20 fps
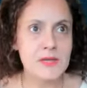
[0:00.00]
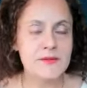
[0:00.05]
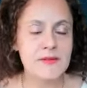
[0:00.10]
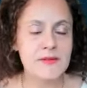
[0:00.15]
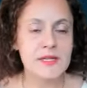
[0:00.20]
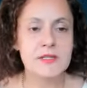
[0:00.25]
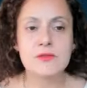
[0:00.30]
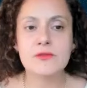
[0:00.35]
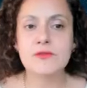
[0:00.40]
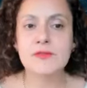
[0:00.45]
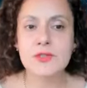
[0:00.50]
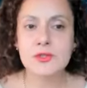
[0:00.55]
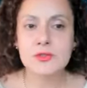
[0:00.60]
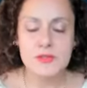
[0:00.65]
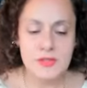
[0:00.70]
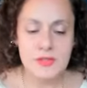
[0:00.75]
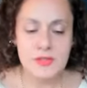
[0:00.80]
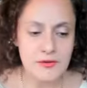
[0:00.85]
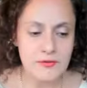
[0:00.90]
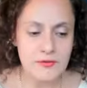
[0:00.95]
If I didn't feel
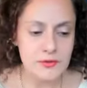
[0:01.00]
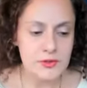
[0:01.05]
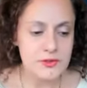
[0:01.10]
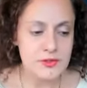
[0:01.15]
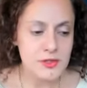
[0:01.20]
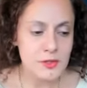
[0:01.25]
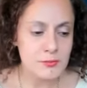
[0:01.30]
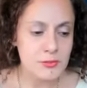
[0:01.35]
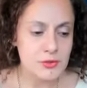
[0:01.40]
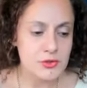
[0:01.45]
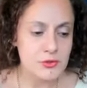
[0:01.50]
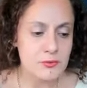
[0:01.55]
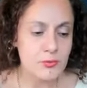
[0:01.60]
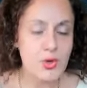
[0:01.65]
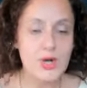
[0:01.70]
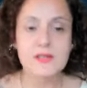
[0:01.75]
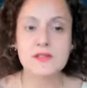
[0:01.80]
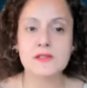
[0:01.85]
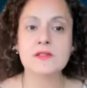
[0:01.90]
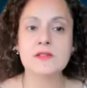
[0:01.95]
safe in someone's
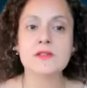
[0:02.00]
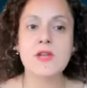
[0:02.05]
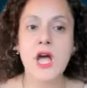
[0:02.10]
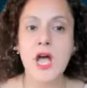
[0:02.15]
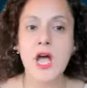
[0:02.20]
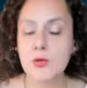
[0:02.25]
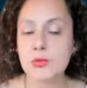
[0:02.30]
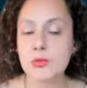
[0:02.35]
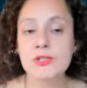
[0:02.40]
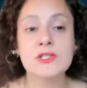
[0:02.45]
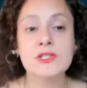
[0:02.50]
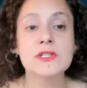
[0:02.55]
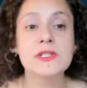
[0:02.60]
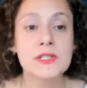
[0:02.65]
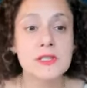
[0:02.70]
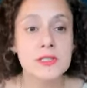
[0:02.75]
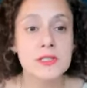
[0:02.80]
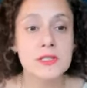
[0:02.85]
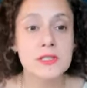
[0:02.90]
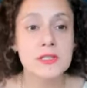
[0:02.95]
presence, I would
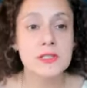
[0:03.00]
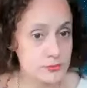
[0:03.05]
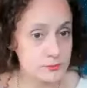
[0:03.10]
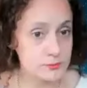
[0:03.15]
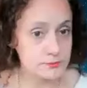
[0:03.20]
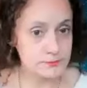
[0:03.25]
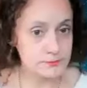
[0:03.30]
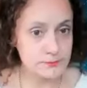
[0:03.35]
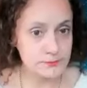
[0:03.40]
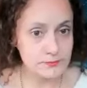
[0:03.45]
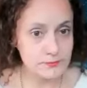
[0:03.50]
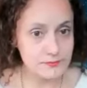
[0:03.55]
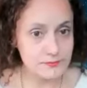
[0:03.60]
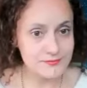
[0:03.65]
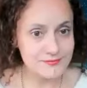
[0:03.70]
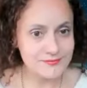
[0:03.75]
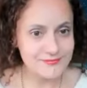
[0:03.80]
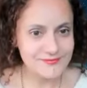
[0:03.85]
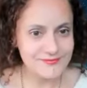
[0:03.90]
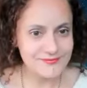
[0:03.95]
leave.
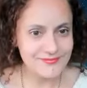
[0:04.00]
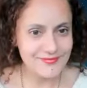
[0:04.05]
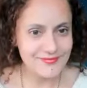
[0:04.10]
Mm.